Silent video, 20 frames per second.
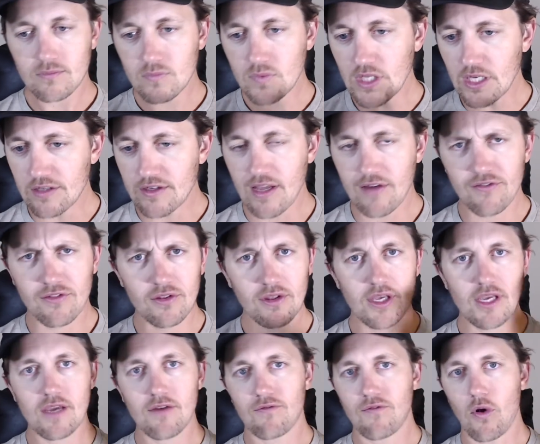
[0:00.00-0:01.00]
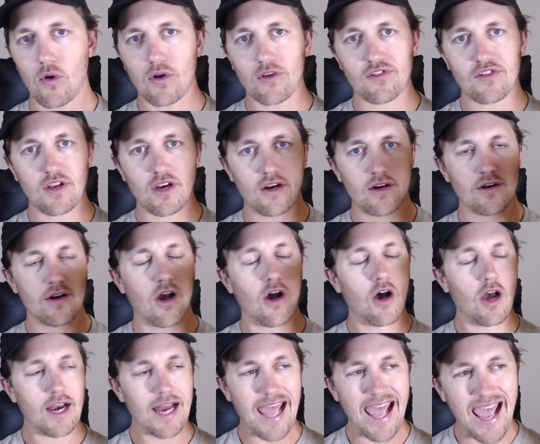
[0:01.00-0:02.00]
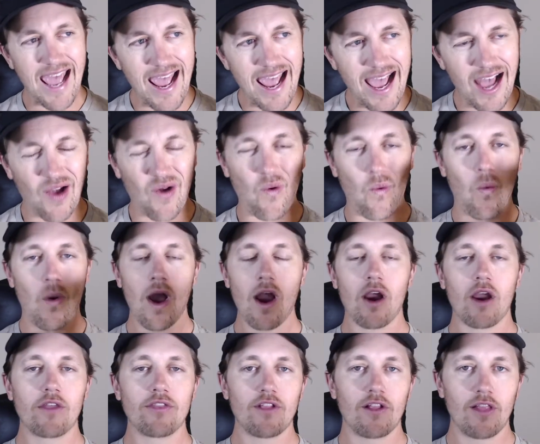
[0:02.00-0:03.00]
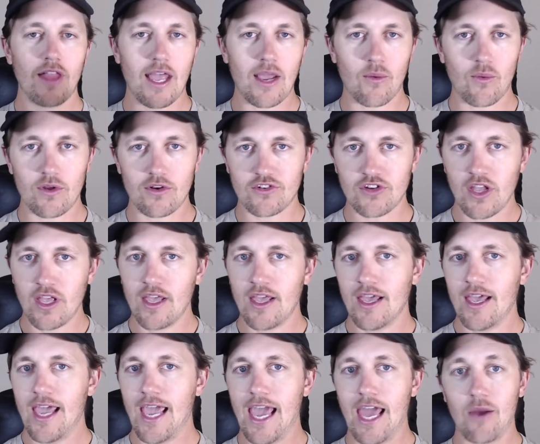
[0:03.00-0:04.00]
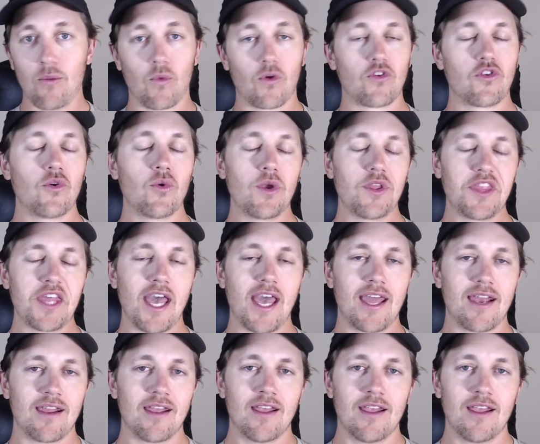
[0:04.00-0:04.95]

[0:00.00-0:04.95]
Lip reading: definitely focusing on acquiring the language, and we're doing that.